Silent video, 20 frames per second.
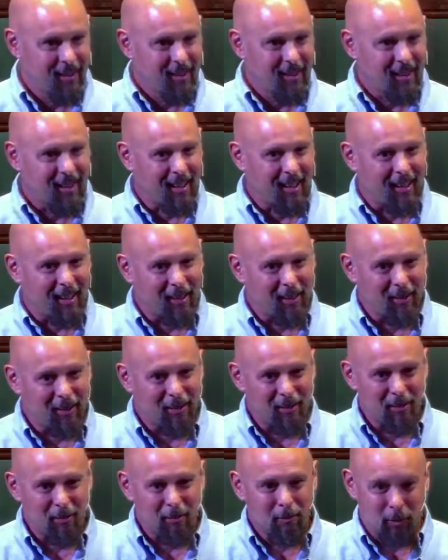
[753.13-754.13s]

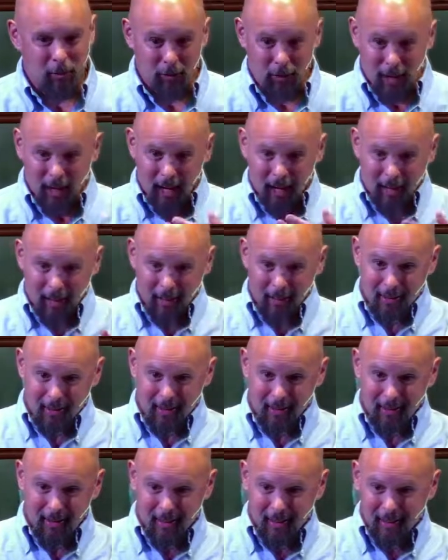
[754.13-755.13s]
and project
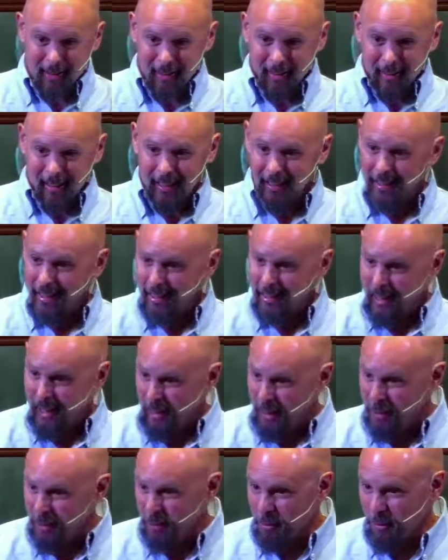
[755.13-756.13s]
and get
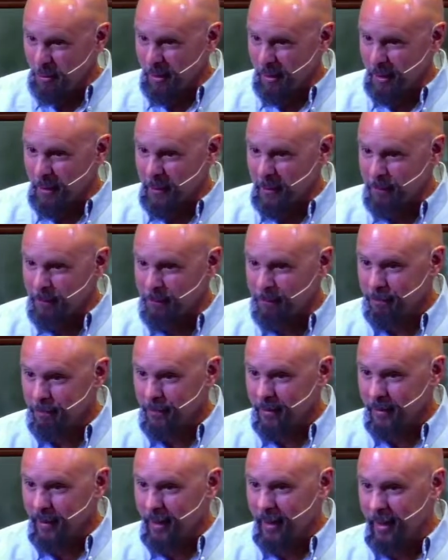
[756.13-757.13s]
angry
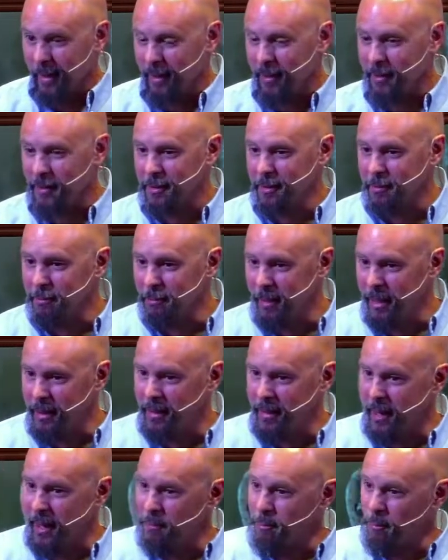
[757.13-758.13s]
and make
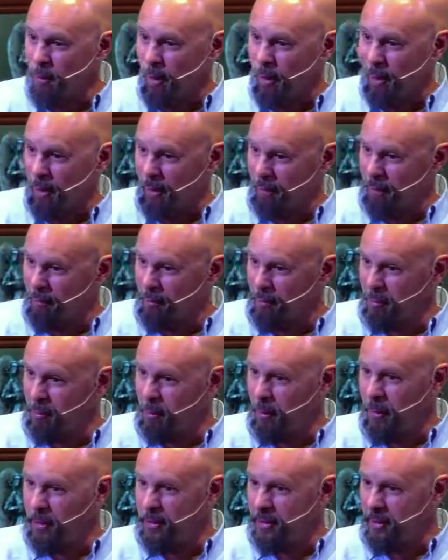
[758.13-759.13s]
them wrong for
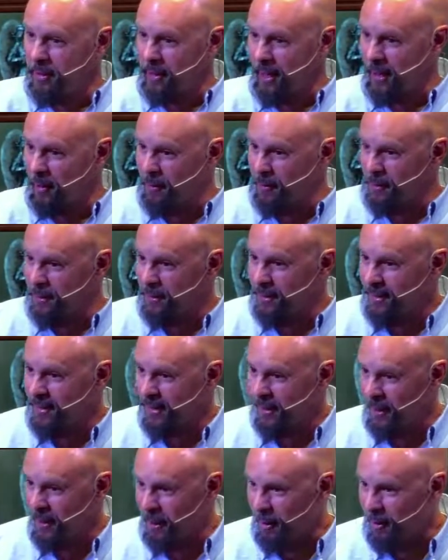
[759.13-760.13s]
pointing out
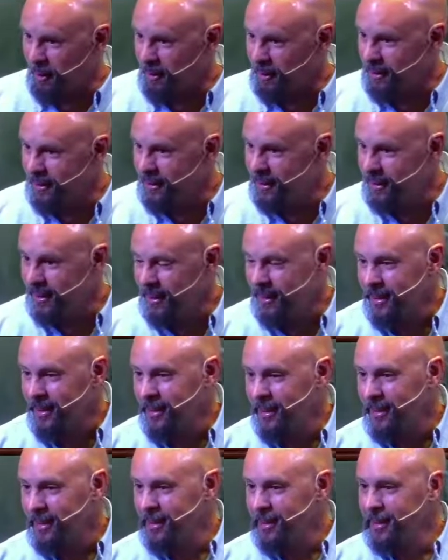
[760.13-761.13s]
our
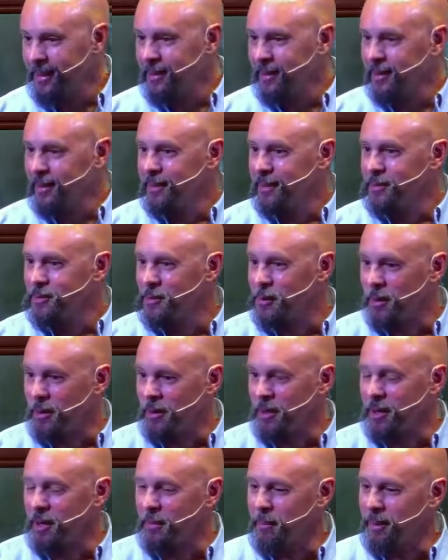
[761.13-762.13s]

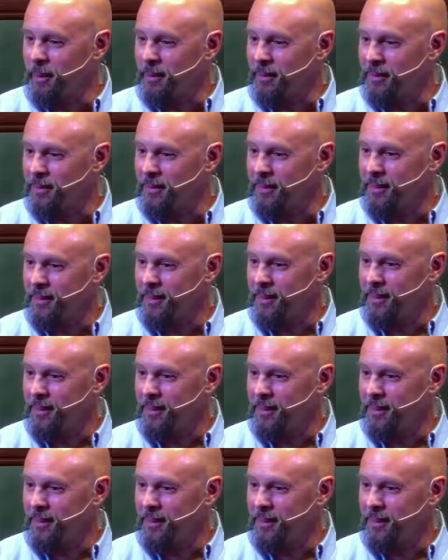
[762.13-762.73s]
shortcomings.